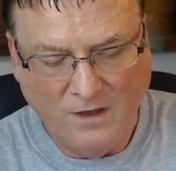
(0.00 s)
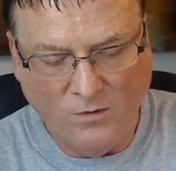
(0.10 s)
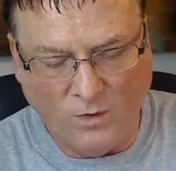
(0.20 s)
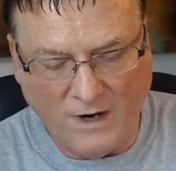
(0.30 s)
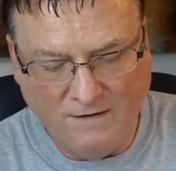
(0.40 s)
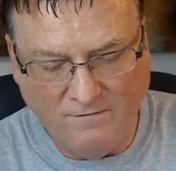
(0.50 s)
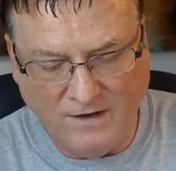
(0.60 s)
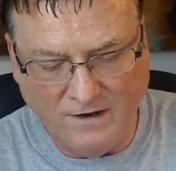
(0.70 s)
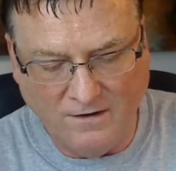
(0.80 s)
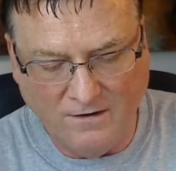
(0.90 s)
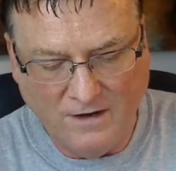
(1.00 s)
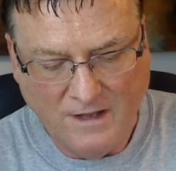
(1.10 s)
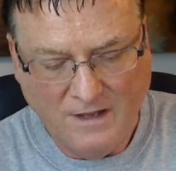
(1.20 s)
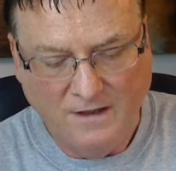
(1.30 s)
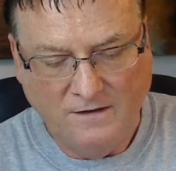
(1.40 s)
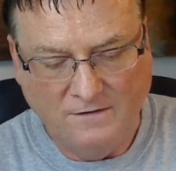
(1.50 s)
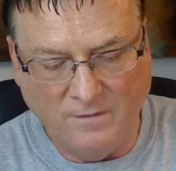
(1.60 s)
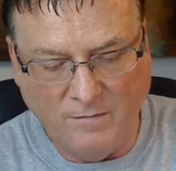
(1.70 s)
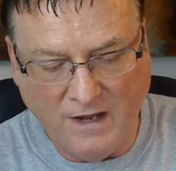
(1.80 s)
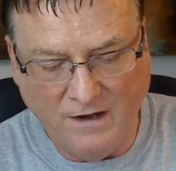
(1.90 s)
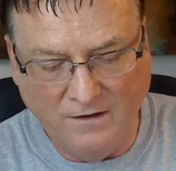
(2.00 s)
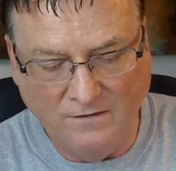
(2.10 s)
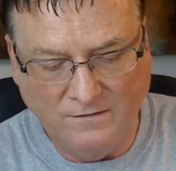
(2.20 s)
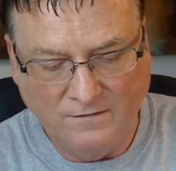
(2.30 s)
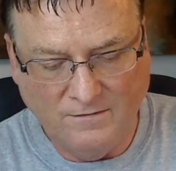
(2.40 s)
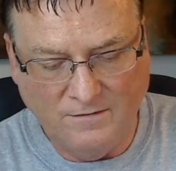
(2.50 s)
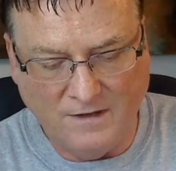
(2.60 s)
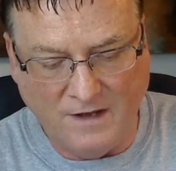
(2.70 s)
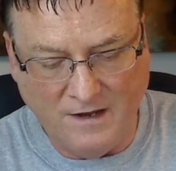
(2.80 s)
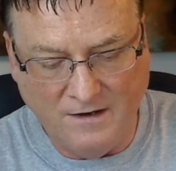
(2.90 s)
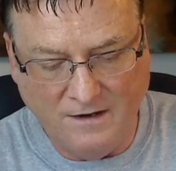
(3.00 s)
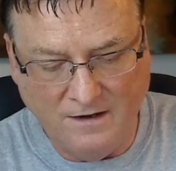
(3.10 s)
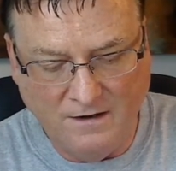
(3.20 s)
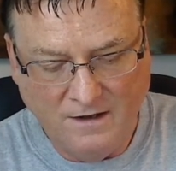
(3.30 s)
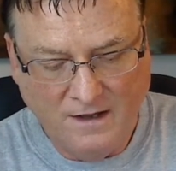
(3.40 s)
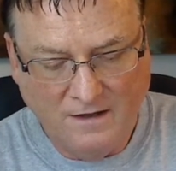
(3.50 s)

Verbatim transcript: white vinegar, tomatoes, onion,